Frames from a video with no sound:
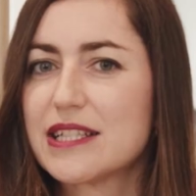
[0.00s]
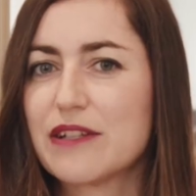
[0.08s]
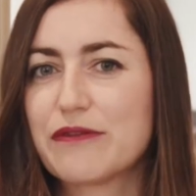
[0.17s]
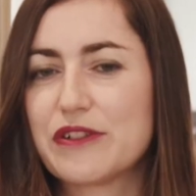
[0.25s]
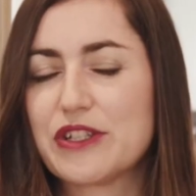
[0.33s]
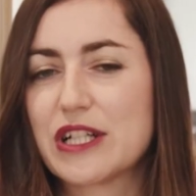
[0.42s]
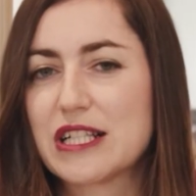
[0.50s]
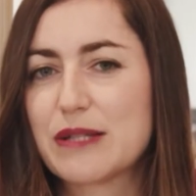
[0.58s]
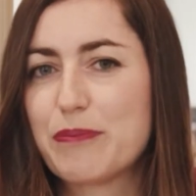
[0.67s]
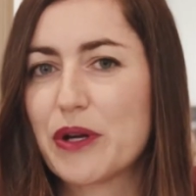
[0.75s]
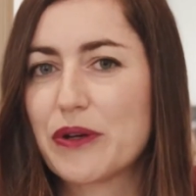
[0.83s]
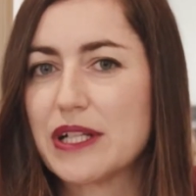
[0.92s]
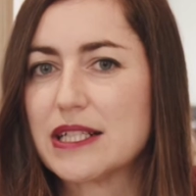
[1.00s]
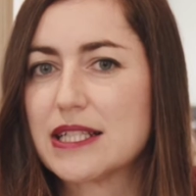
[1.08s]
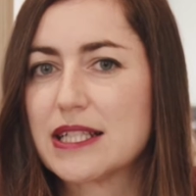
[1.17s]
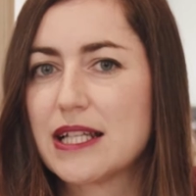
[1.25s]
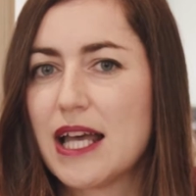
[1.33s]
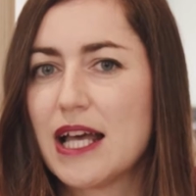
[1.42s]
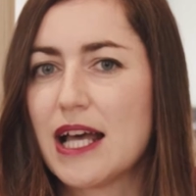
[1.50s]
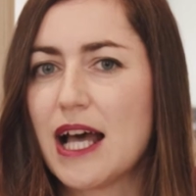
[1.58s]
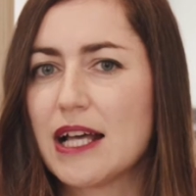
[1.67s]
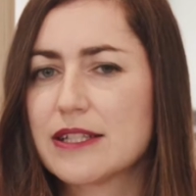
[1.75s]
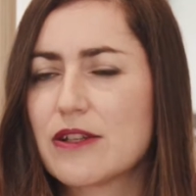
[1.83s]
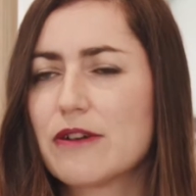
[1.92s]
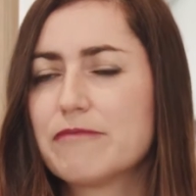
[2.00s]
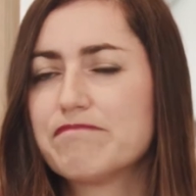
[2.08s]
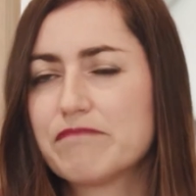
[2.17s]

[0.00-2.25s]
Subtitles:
a different experience. So